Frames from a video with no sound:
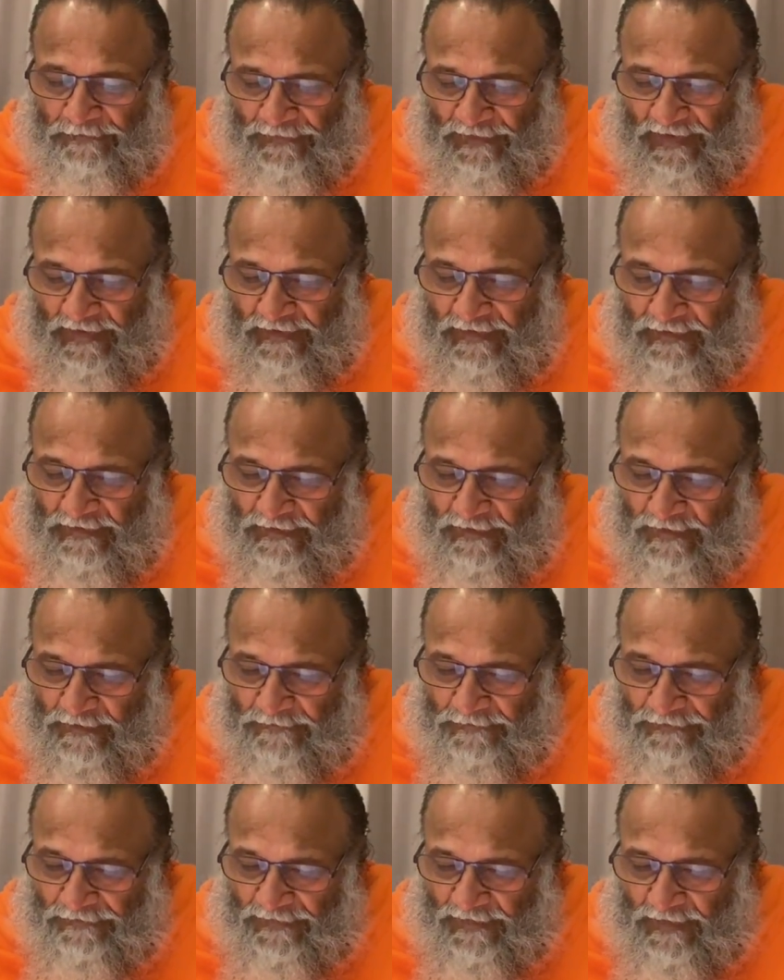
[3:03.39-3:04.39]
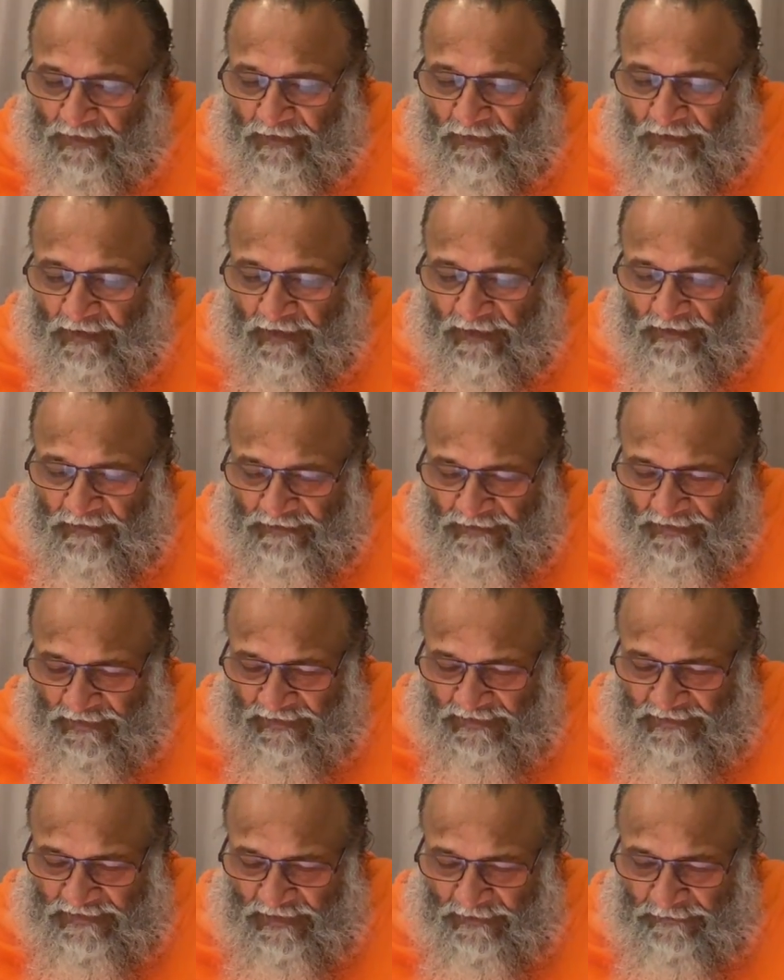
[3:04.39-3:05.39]
And yeah, another
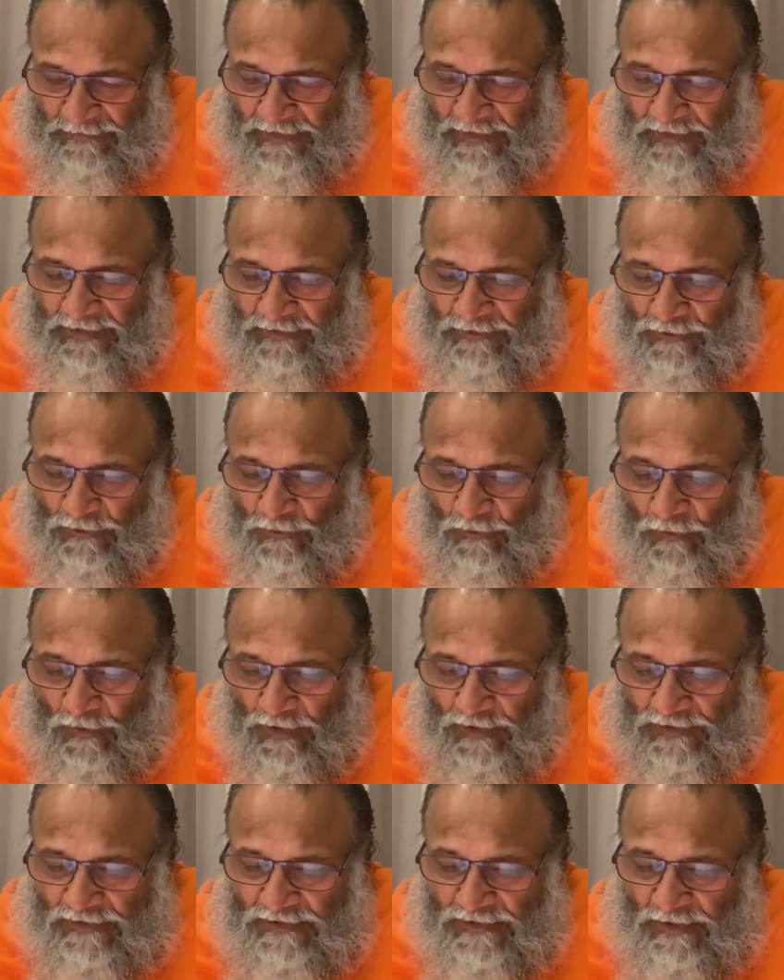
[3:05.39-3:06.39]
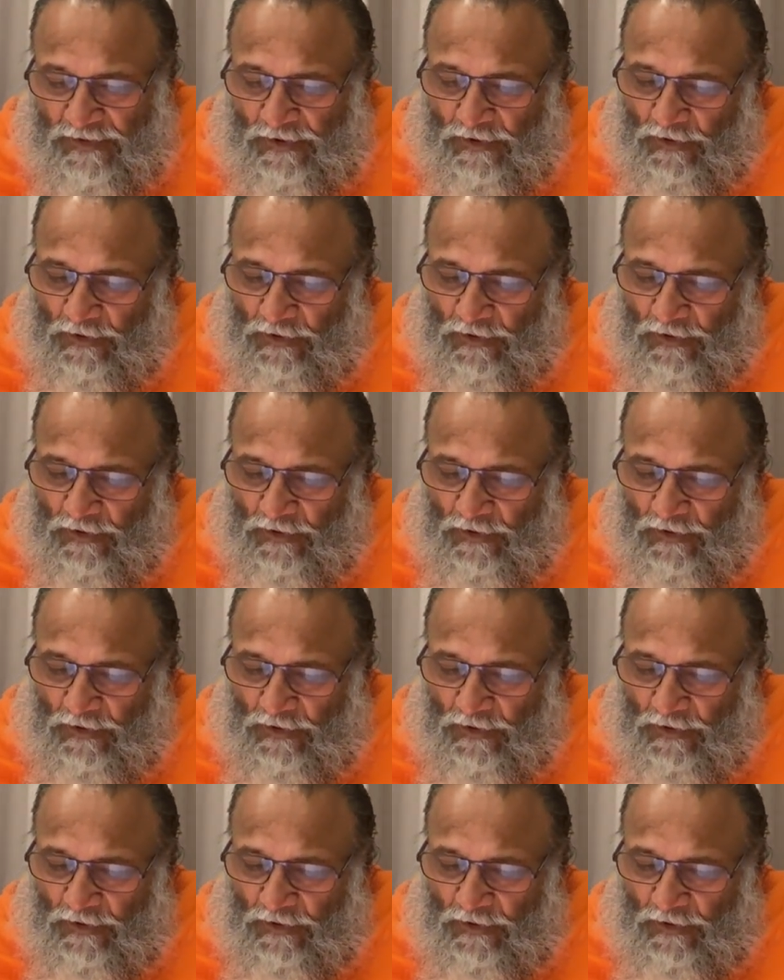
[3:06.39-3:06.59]
example he took was,